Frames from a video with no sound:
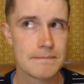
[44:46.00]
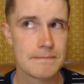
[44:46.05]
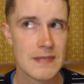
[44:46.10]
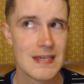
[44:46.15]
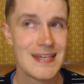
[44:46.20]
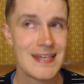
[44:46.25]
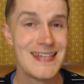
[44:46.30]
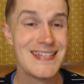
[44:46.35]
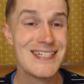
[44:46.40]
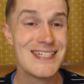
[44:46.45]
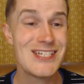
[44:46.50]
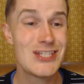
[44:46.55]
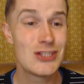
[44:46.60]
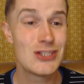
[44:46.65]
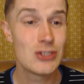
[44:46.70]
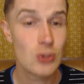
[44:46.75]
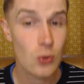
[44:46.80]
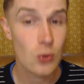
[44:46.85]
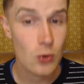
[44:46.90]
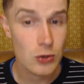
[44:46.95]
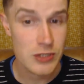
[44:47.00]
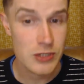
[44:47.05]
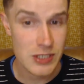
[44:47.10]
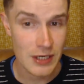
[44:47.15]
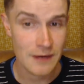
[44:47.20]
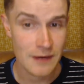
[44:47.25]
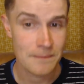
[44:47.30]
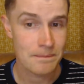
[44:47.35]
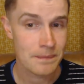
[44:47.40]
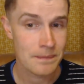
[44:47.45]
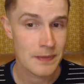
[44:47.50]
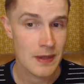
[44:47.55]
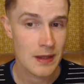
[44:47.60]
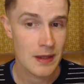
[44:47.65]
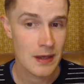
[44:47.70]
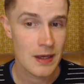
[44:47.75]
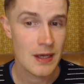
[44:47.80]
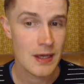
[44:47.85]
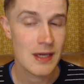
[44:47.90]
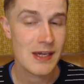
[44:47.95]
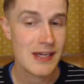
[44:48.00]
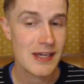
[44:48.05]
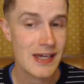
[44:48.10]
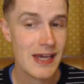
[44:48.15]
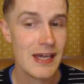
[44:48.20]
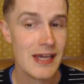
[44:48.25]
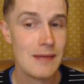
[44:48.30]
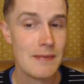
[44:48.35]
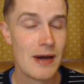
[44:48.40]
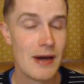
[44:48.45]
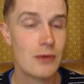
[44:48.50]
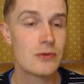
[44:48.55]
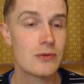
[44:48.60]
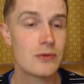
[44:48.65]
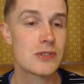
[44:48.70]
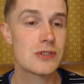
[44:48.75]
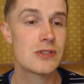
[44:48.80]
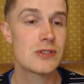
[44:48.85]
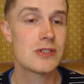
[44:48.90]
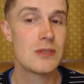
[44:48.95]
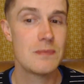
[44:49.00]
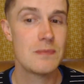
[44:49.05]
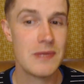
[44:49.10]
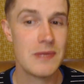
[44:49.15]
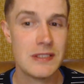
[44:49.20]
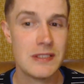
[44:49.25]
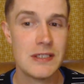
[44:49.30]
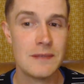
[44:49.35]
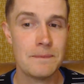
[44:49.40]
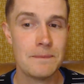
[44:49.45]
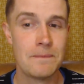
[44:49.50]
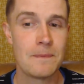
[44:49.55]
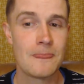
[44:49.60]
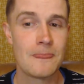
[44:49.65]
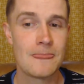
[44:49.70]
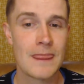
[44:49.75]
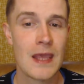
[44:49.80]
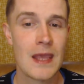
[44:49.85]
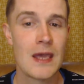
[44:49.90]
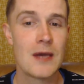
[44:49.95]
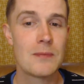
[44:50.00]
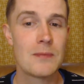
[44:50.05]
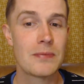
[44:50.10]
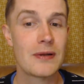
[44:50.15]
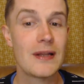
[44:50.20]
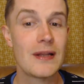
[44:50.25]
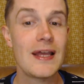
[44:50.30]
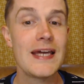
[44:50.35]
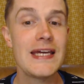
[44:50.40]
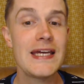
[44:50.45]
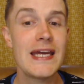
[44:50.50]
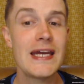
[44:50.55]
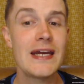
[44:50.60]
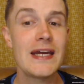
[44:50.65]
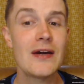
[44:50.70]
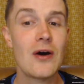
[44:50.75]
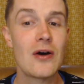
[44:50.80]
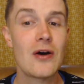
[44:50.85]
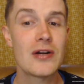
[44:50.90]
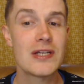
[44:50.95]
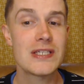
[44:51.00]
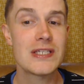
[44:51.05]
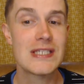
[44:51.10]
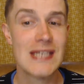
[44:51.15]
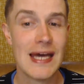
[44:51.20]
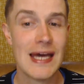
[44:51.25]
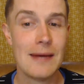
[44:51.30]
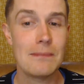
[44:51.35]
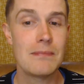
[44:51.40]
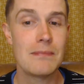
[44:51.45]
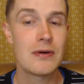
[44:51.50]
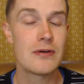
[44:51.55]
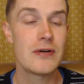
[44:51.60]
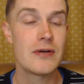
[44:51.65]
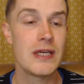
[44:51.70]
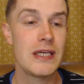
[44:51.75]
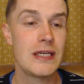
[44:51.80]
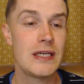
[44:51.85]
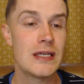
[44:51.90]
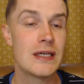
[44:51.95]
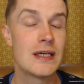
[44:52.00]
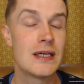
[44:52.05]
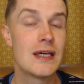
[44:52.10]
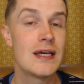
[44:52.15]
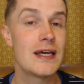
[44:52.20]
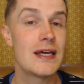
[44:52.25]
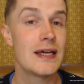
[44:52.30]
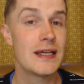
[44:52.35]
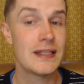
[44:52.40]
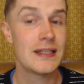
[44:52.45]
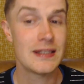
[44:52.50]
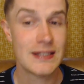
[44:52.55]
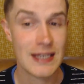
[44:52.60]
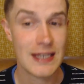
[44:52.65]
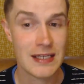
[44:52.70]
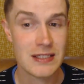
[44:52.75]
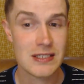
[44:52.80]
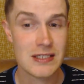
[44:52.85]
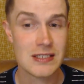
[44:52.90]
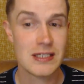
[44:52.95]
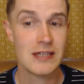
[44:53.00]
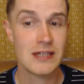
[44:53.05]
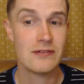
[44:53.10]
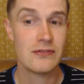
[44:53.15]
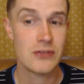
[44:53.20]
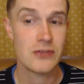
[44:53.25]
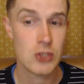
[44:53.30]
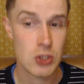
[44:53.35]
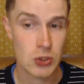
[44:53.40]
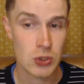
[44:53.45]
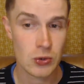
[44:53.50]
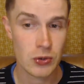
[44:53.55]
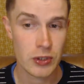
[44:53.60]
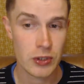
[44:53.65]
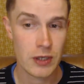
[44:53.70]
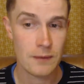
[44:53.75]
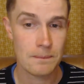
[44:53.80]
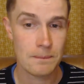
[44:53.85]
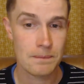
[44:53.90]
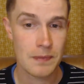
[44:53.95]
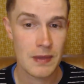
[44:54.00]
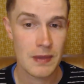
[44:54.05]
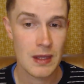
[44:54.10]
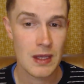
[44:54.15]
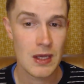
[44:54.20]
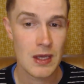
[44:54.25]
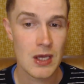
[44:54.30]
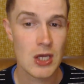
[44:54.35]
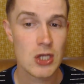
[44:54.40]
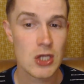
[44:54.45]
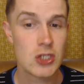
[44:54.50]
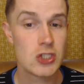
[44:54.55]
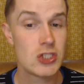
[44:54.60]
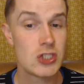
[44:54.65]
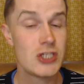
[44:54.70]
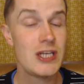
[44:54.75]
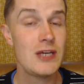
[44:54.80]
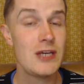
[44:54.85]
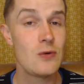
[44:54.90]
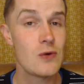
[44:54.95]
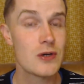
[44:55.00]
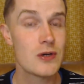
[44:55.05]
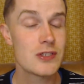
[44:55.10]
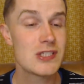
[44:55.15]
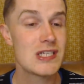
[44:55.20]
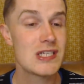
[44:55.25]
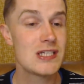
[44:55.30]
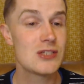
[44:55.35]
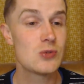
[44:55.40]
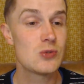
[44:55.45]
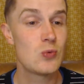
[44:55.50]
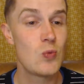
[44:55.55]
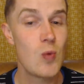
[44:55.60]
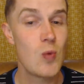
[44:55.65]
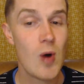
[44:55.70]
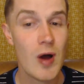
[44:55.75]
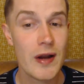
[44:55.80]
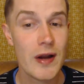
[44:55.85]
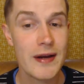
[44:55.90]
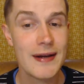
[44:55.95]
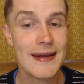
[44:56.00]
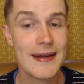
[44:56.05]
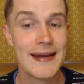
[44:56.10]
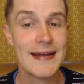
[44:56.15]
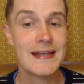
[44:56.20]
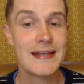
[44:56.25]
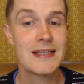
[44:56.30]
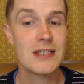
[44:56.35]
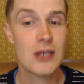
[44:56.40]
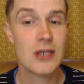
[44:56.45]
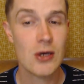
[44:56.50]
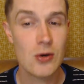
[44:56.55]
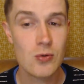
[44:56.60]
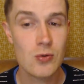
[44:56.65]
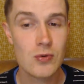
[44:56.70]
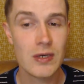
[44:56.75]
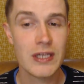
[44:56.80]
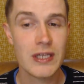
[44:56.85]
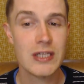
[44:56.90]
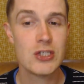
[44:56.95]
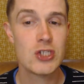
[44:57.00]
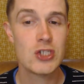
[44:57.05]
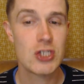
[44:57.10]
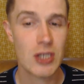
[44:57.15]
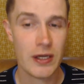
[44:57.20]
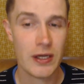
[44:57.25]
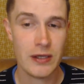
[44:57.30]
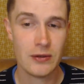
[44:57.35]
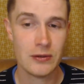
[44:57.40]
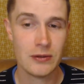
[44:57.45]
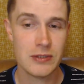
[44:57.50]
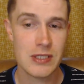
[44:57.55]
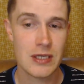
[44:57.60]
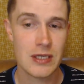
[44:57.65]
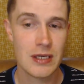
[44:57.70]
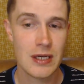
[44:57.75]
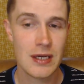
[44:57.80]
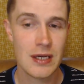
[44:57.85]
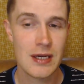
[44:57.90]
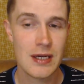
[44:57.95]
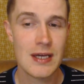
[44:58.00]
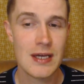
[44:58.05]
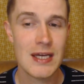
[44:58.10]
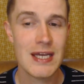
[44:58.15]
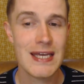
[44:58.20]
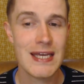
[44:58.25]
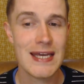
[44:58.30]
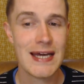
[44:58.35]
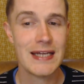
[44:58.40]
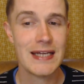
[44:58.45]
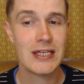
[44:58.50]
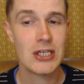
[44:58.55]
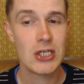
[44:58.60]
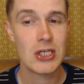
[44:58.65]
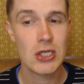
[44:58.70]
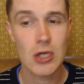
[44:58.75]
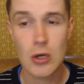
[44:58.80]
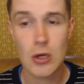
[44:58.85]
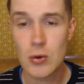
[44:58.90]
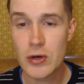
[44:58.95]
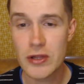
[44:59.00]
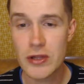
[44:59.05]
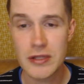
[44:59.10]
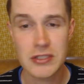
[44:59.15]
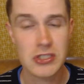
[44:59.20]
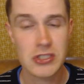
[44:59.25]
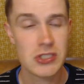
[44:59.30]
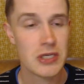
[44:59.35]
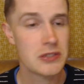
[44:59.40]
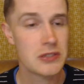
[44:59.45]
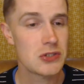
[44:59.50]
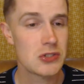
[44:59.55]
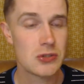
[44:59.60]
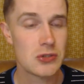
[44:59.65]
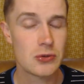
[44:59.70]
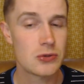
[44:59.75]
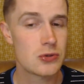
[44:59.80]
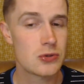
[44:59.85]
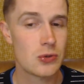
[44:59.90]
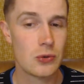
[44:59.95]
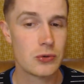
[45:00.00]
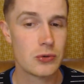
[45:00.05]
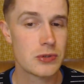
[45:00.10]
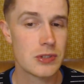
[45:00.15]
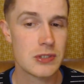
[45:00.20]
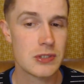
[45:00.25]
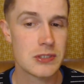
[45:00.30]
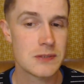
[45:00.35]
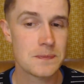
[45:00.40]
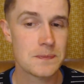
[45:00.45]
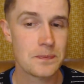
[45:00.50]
his daughter came out to meet him, playing on a tambourine and dancing for joy. She was his one and only child. He had no other sons or daughters.